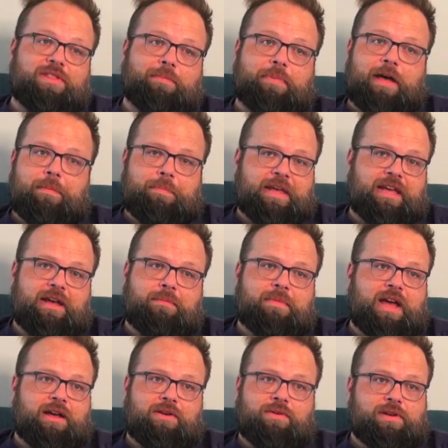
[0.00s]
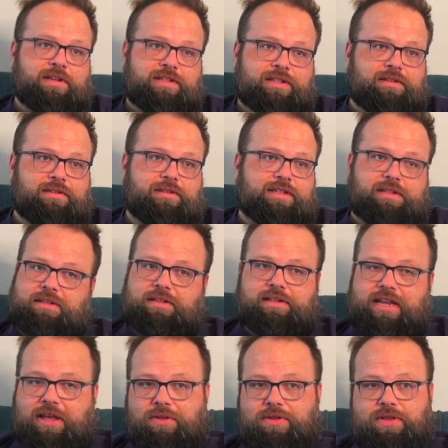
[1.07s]
with a puppy, I'm not going to
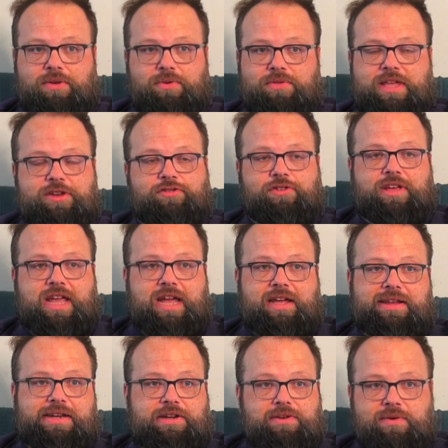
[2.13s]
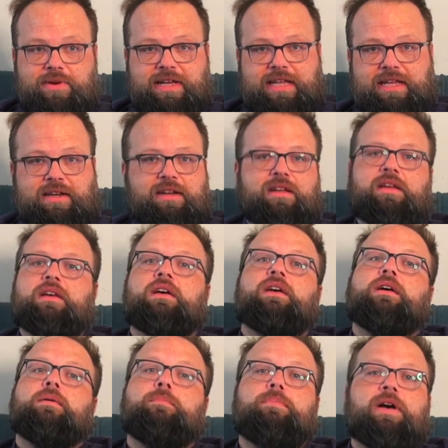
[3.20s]
tell you that you can't do it,
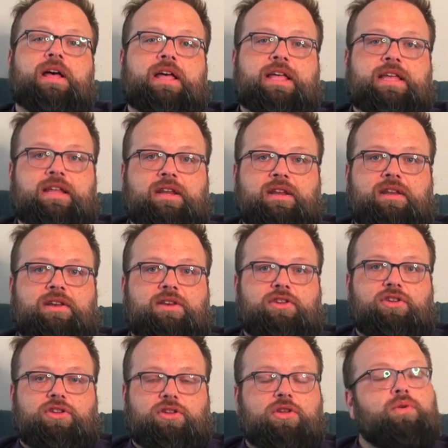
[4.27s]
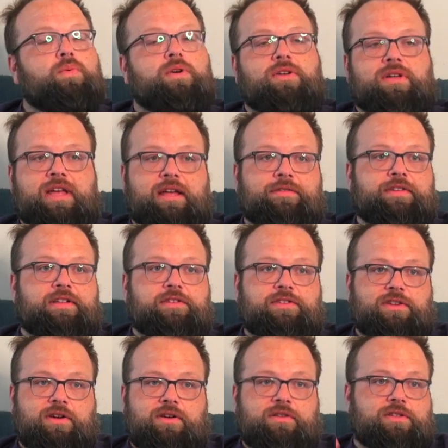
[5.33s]
but you will have
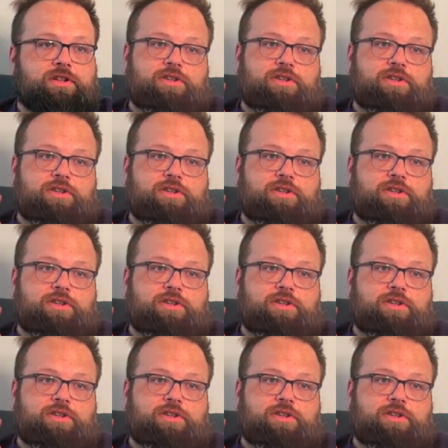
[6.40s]
concerns.